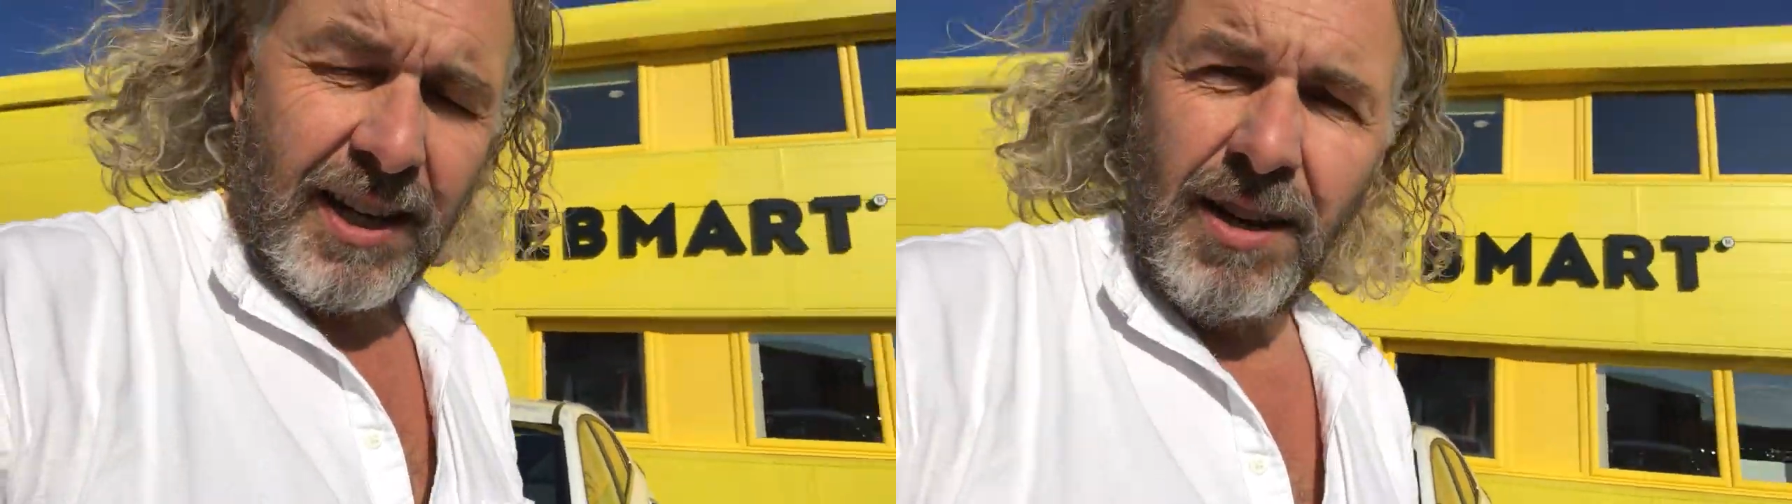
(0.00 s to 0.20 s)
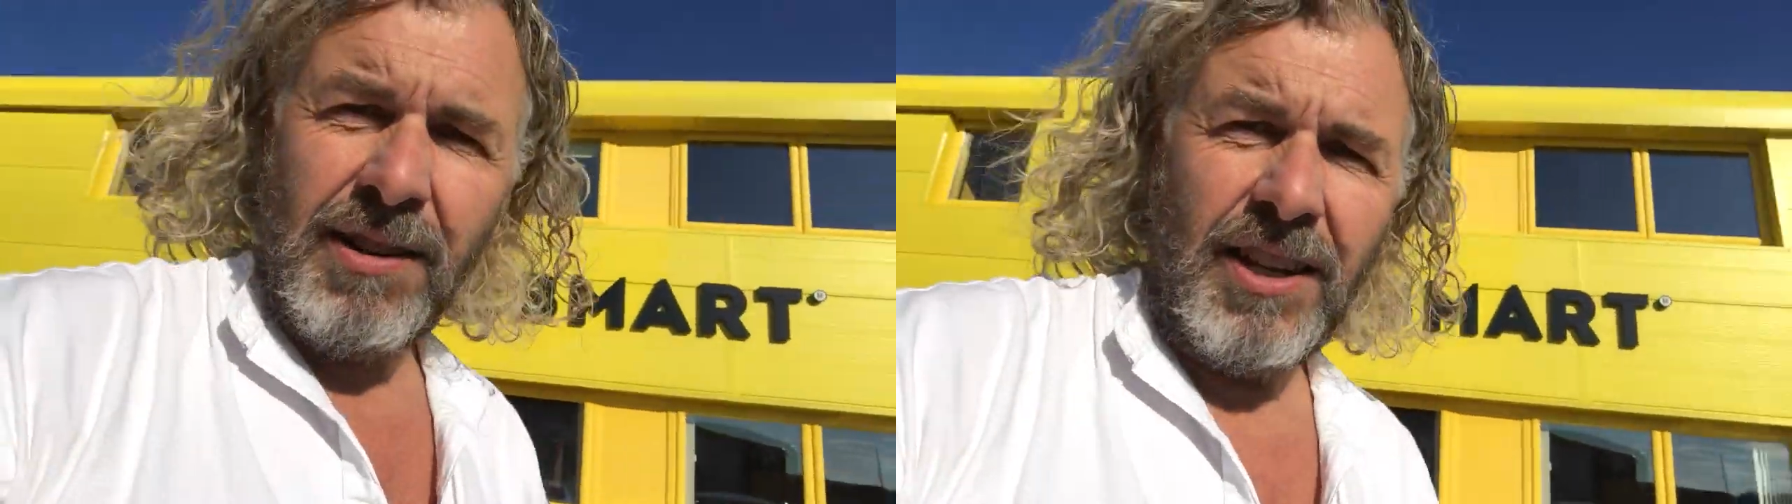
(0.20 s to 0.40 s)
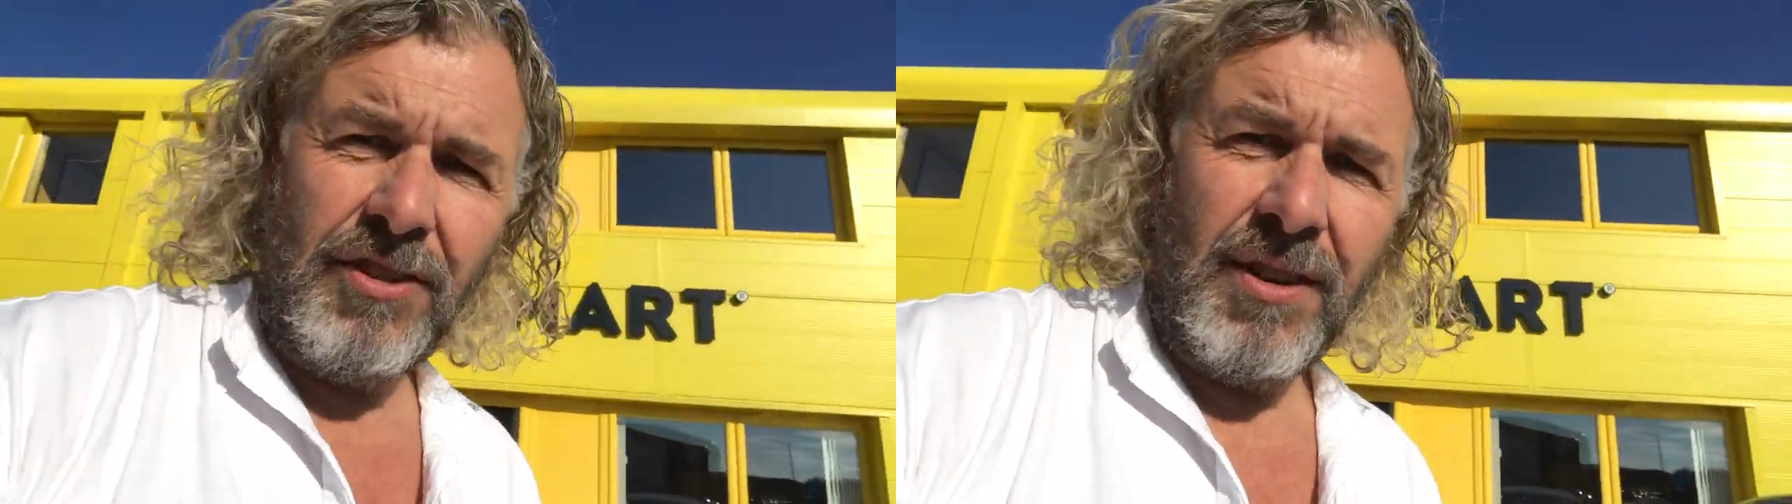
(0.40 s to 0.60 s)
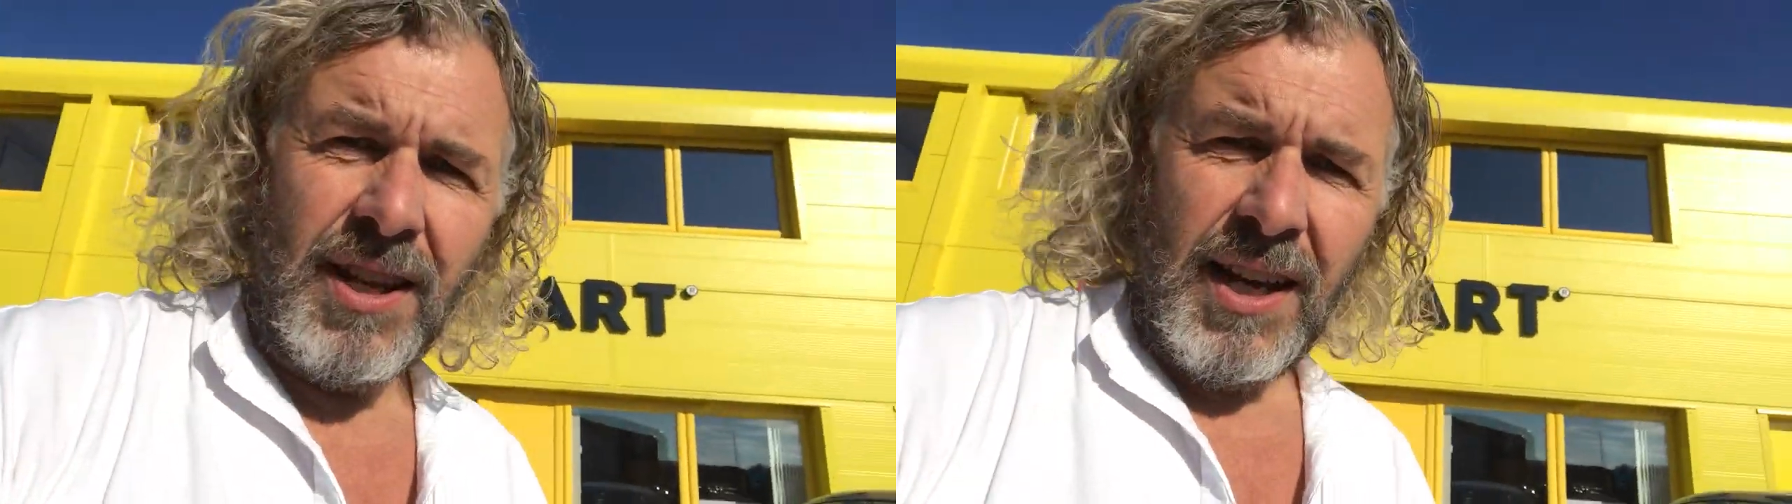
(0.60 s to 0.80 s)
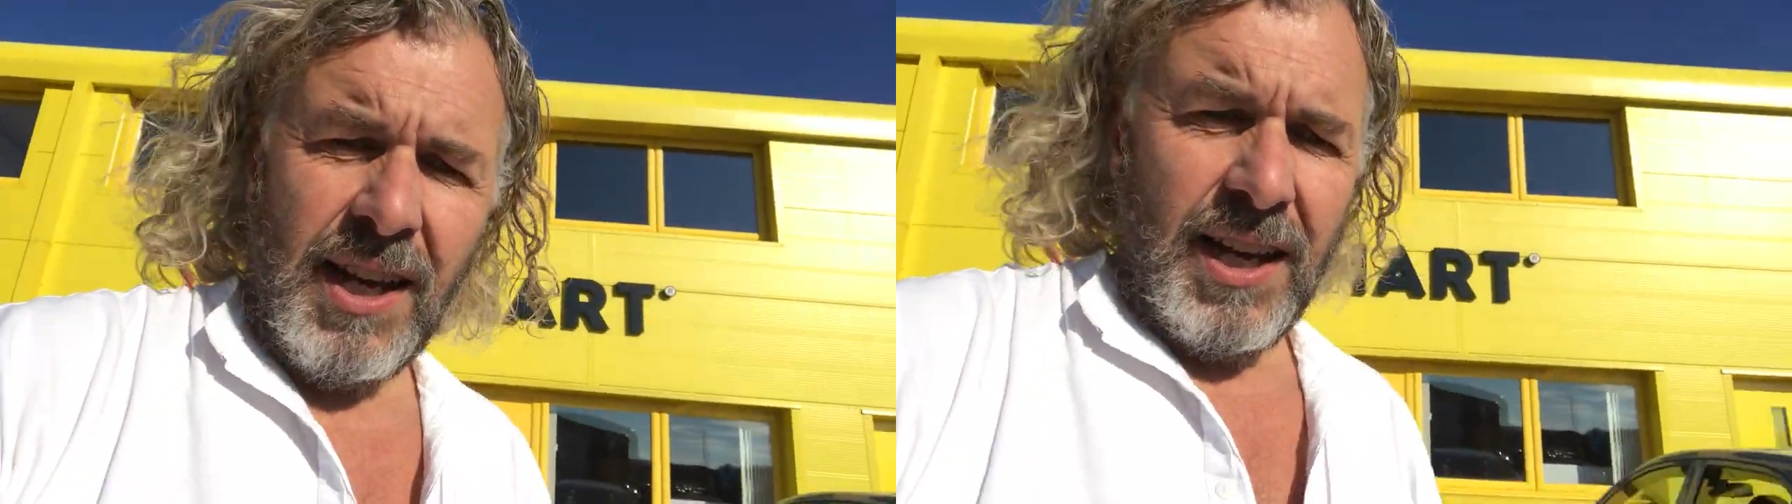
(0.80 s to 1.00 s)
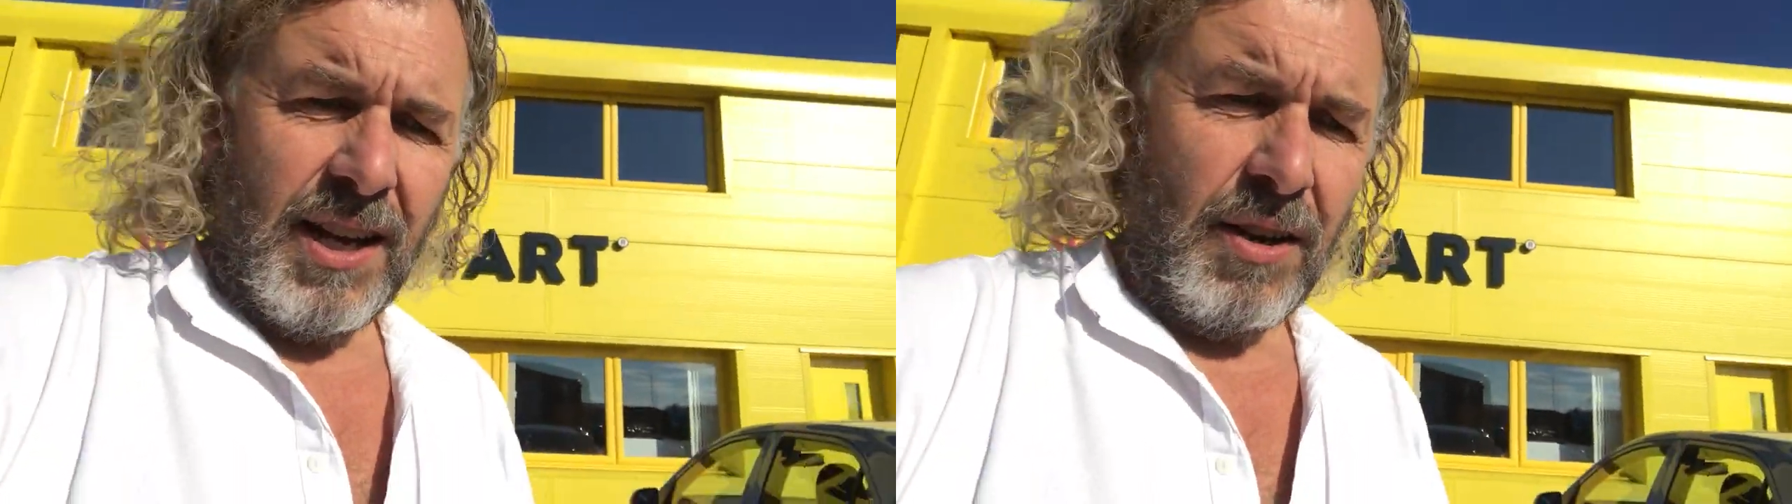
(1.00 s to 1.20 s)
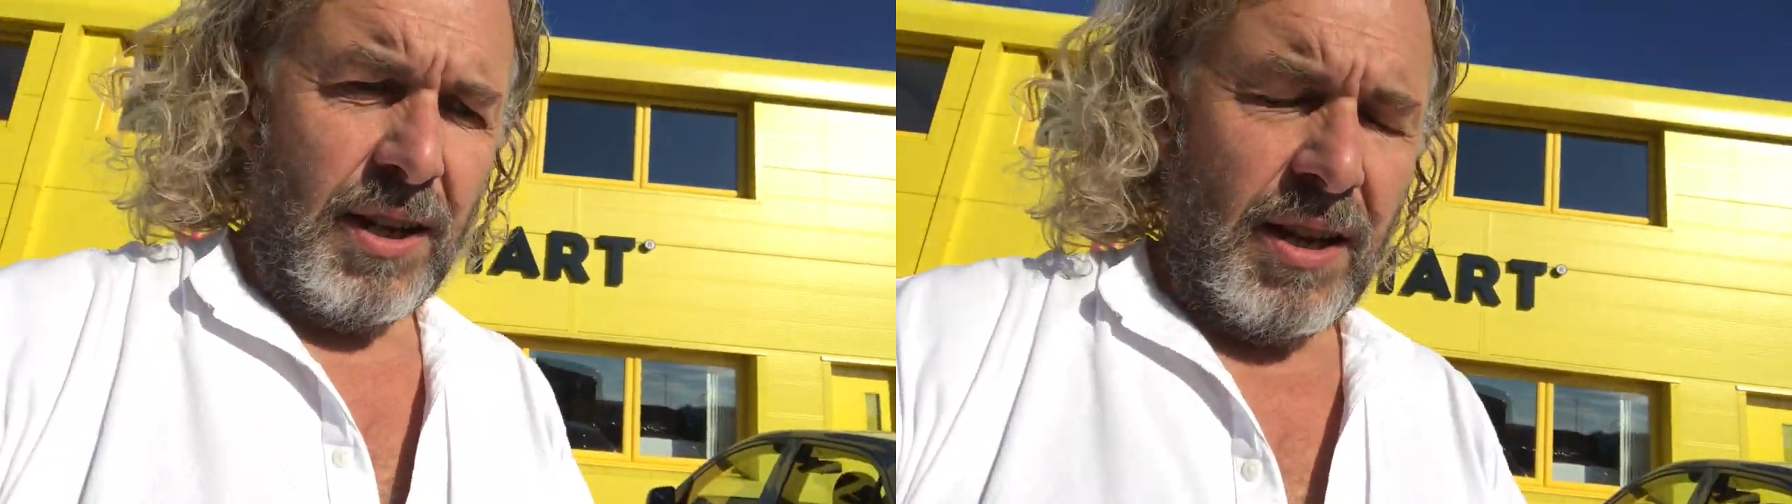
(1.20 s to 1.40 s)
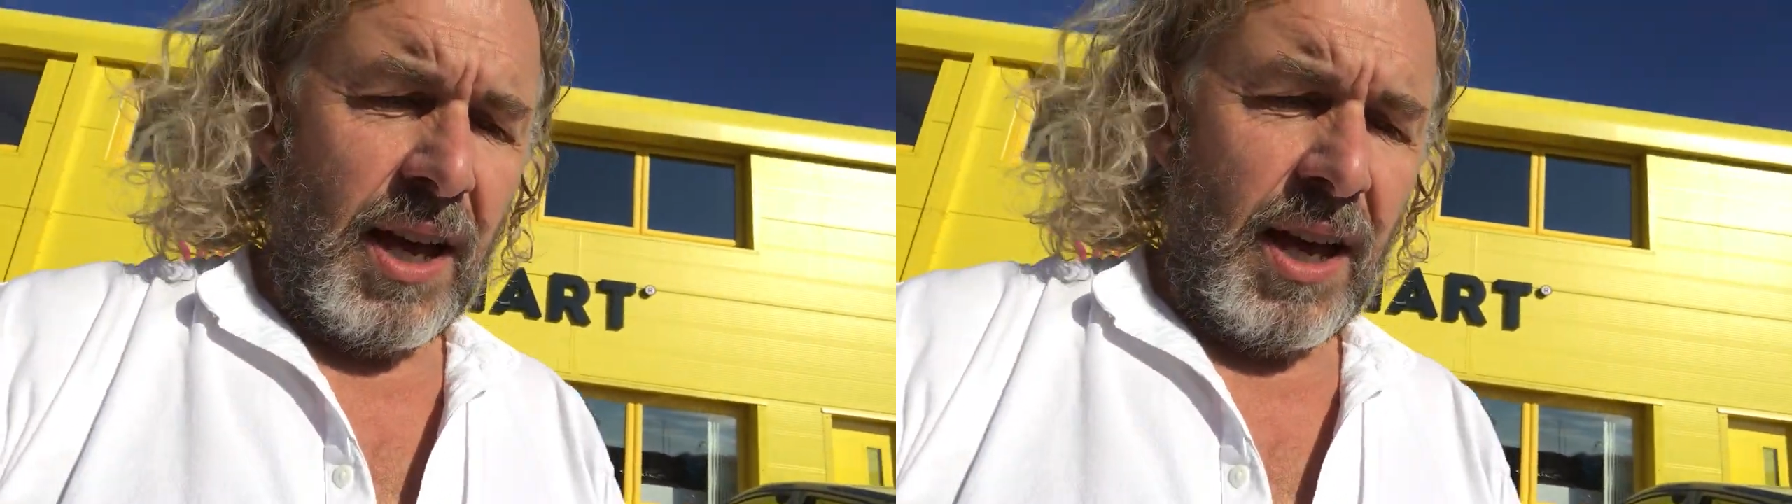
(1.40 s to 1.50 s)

You don't need to, you know,